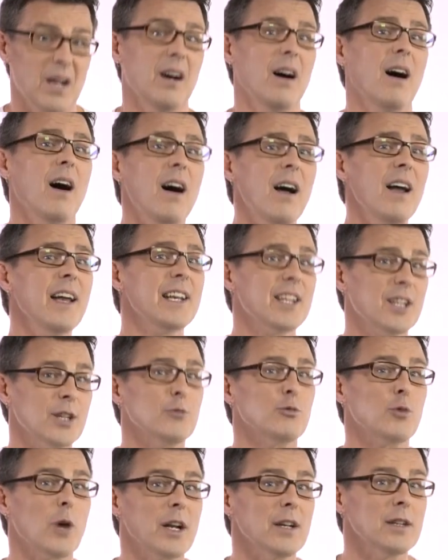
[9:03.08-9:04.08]
I
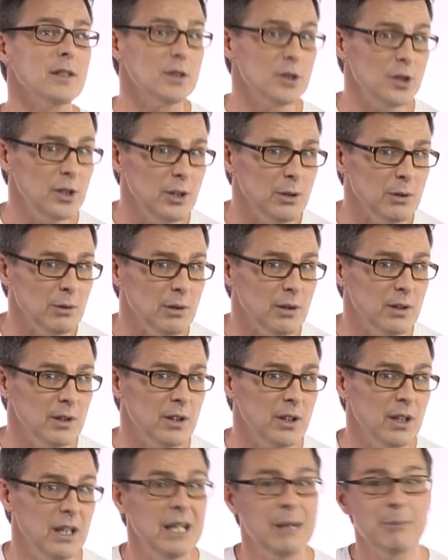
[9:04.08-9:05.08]
can run too,
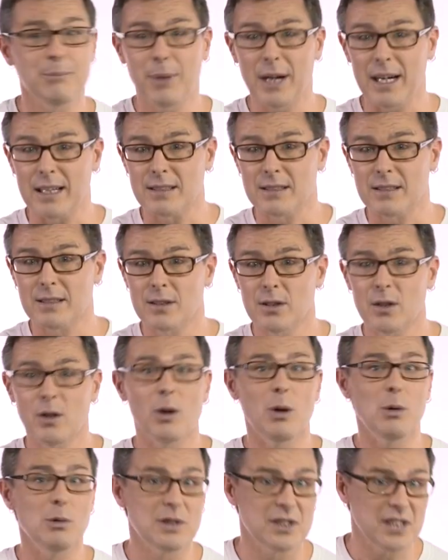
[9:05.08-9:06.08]
but
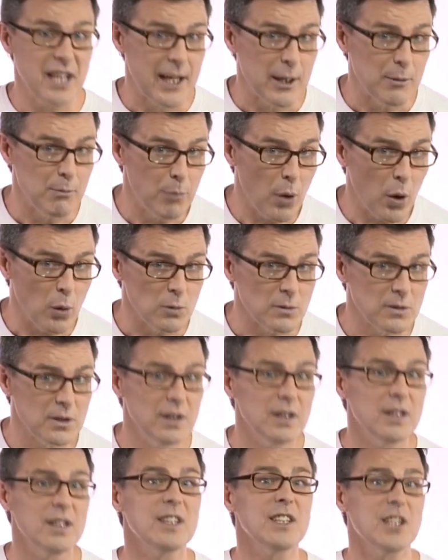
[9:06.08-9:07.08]
Usain Bolt
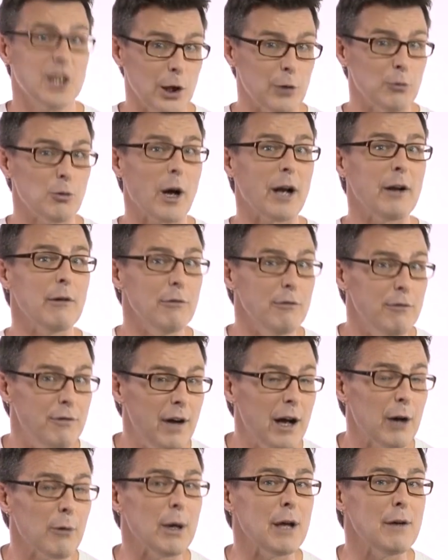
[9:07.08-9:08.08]
can run
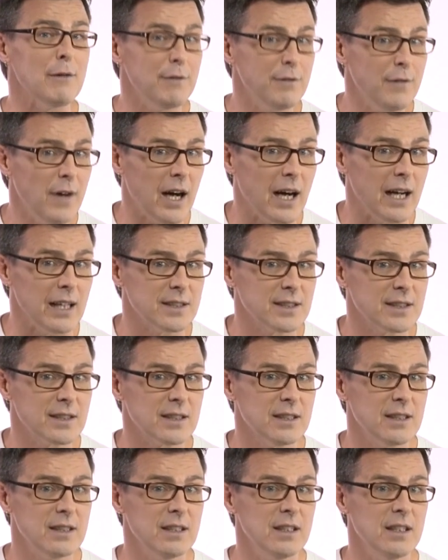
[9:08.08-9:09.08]
very
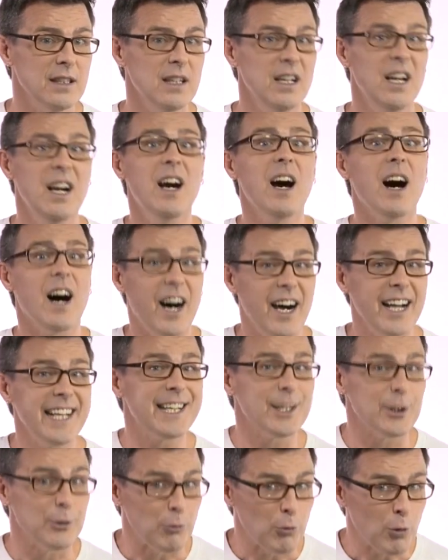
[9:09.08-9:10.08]
fast. I
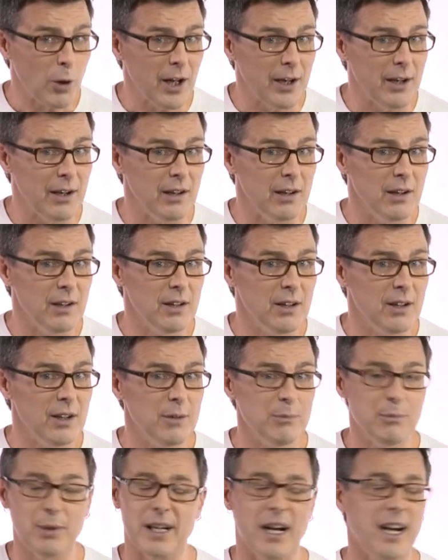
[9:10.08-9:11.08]
can run,
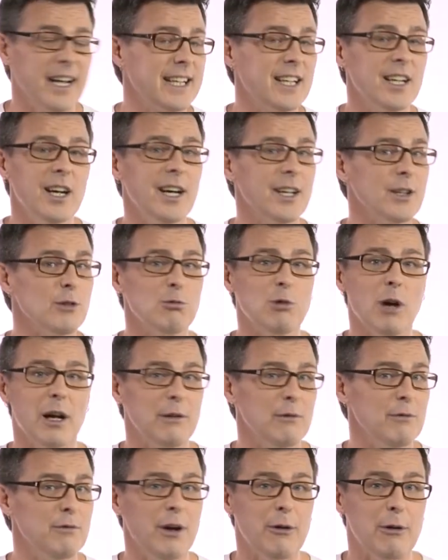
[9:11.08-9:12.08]
but I can't
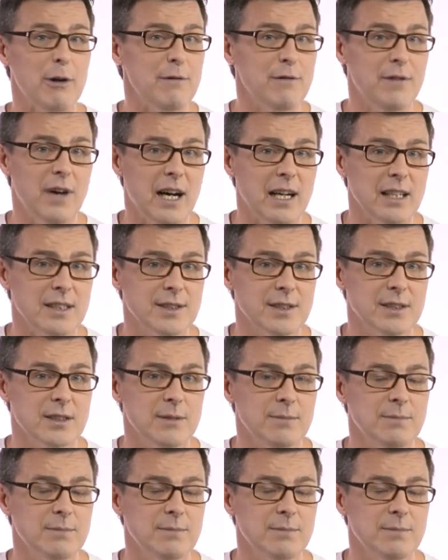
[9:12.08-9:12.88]
run very fast.